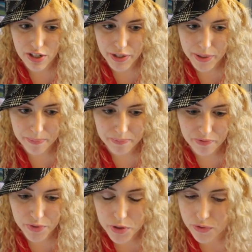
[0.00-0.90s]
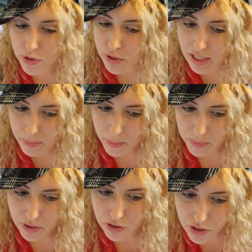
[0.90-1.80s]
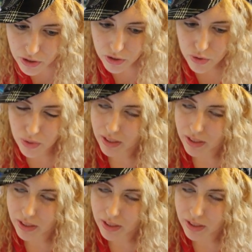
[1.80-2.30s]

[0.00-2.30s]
those of you who keep up with the news,